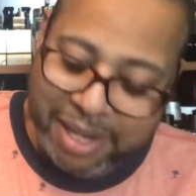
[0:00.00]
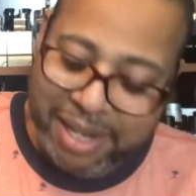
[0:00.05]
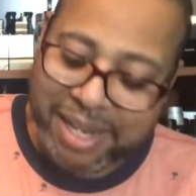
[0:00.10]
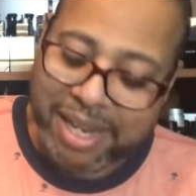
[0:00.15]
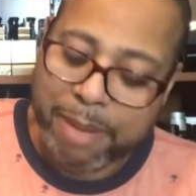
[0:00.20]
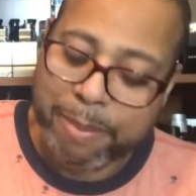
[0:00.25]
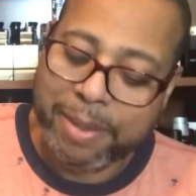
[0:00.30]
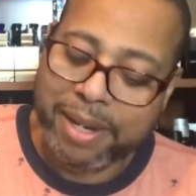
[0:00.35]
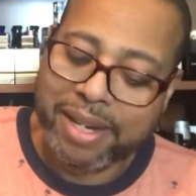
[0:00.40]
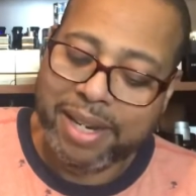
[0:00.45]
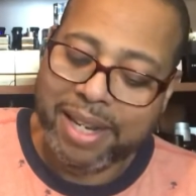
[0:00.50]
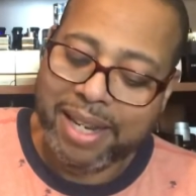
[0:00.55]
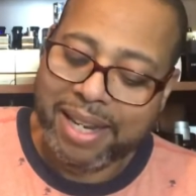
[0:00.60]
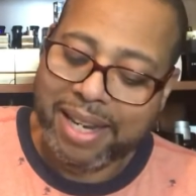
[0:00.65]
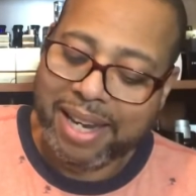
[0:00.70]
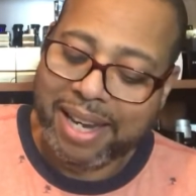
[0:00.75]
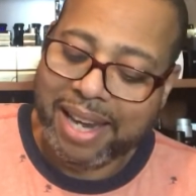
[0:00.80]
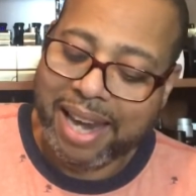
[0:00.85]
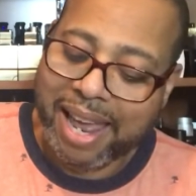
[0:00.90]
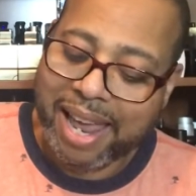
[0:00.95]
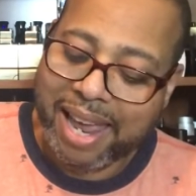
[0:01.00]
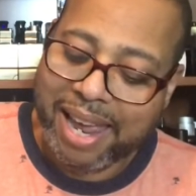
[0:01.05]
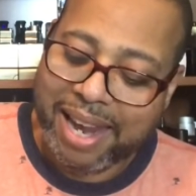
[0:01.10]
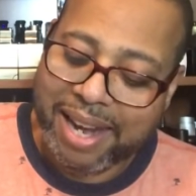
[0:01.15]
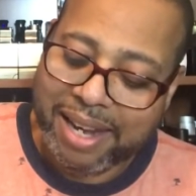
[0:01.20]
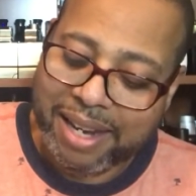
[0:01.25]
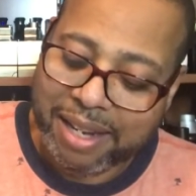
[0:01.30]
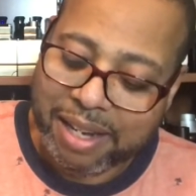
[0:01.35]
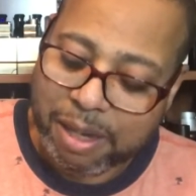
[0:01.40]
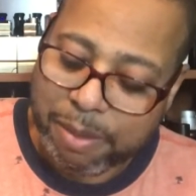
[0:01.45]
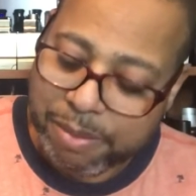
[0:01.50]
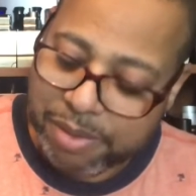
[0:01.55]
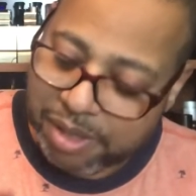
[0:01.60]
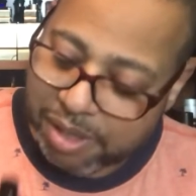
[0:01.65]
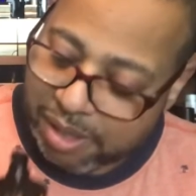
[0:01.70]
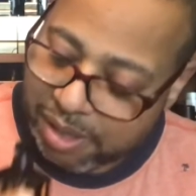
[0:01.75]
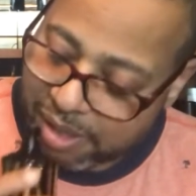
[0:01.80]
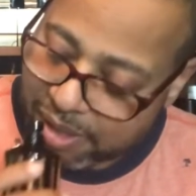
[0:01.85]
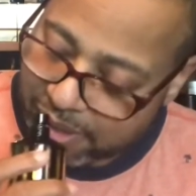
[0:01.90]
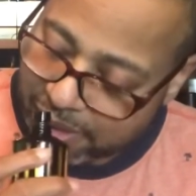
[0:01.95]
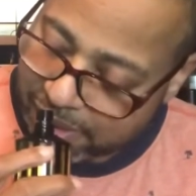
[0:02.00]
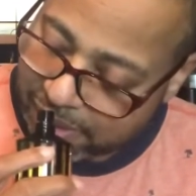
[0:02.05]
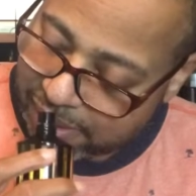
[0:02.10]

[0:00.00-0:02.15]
Lemon Line comes in.